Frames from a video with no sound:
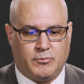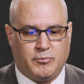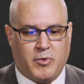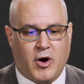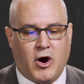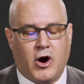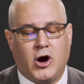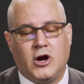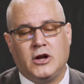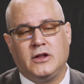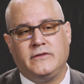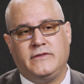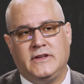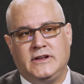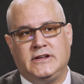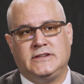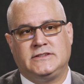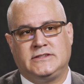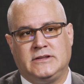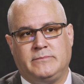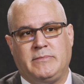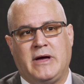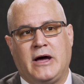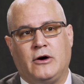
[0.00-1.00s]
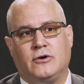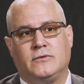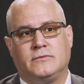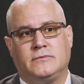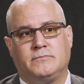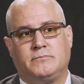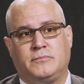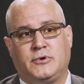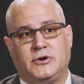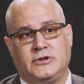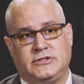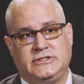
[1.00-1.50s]
part of it is
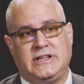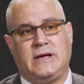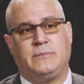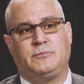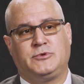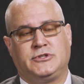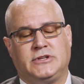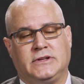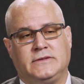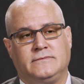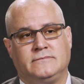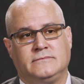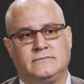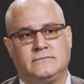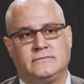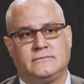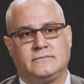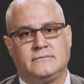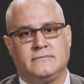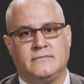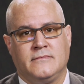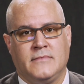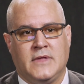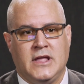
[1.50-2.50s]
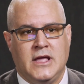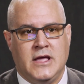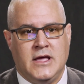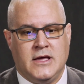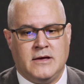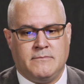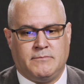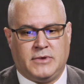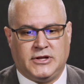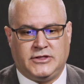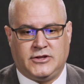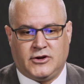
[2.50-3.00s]
about perception.
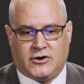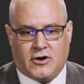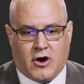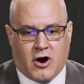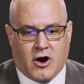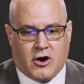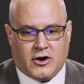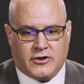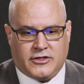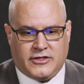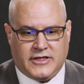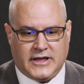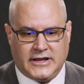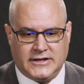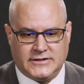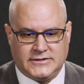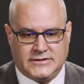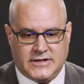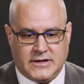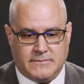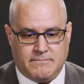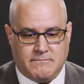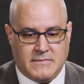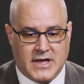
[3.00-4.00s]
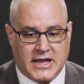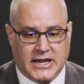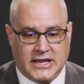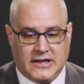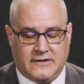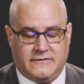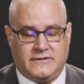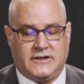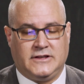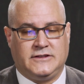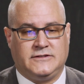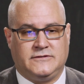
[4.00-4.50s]
But there are things that
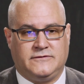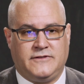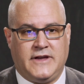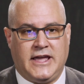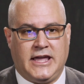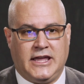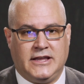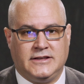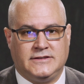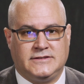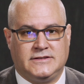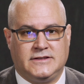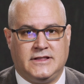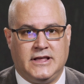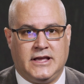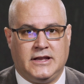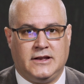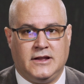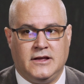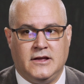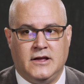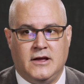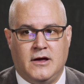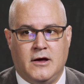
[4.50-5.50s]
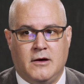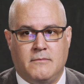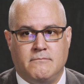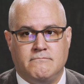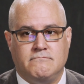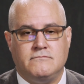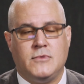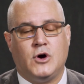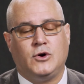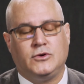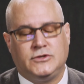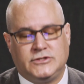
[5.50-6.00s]
many of us face that
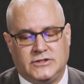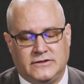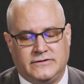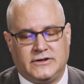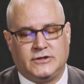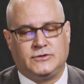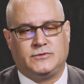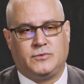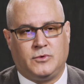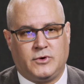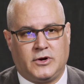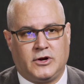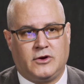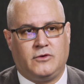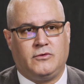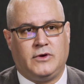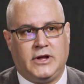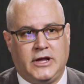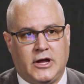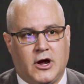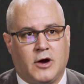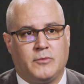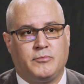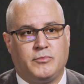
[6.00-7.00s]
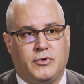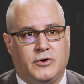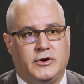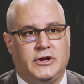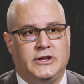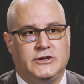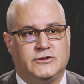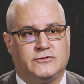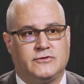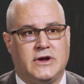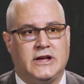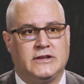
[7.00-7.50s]
most of us would agree are
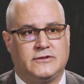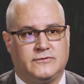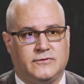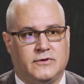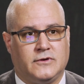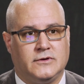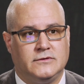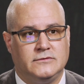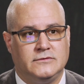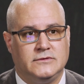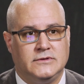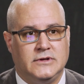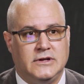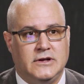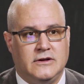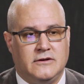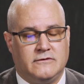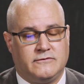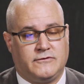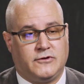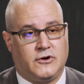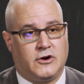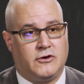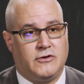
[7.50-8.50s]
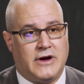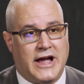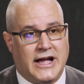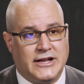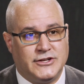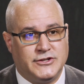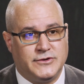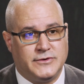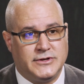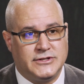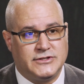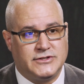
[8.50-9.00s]
pretty stressful. For
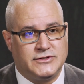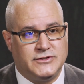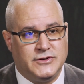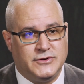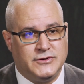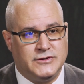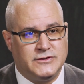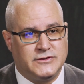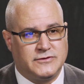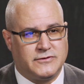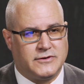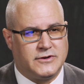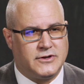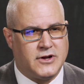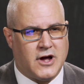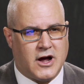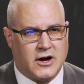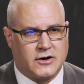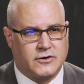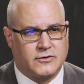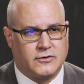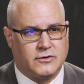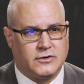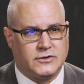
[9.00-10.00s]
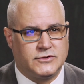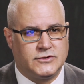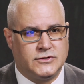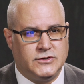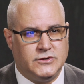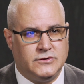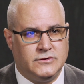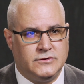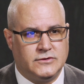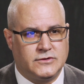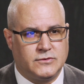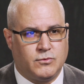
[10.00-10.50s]
graduate students, for doctoral
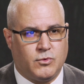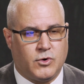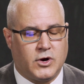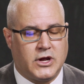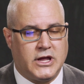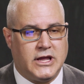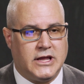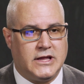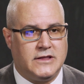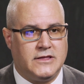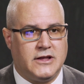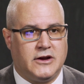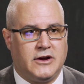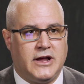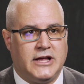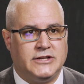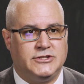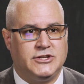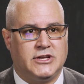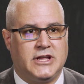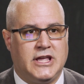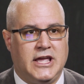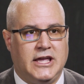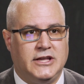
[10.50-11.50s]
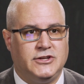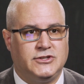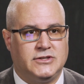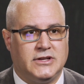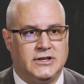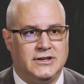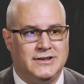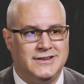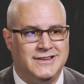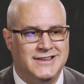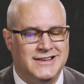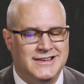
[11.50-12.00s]
students working in their
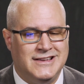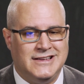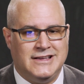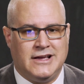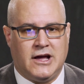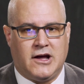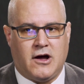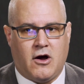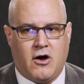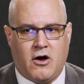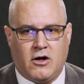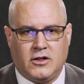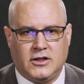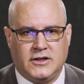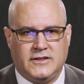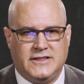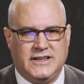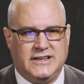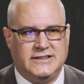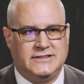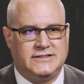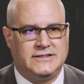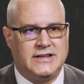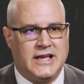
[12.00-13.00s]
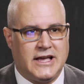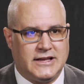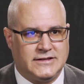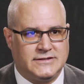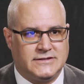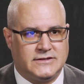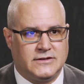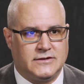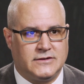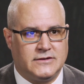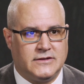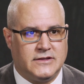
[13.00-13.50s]
education, all of these
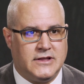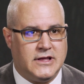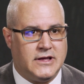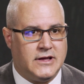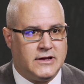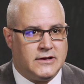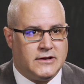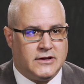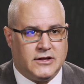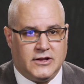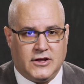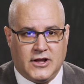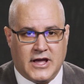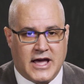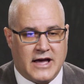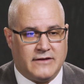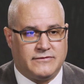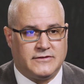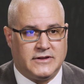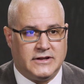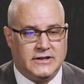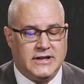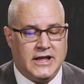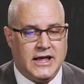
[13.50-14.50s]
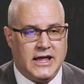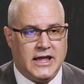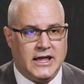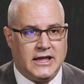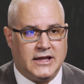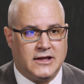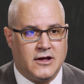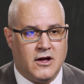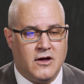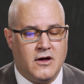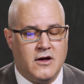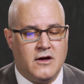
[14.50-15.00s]
tests that you have to
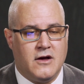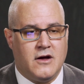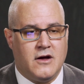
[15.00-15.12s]
take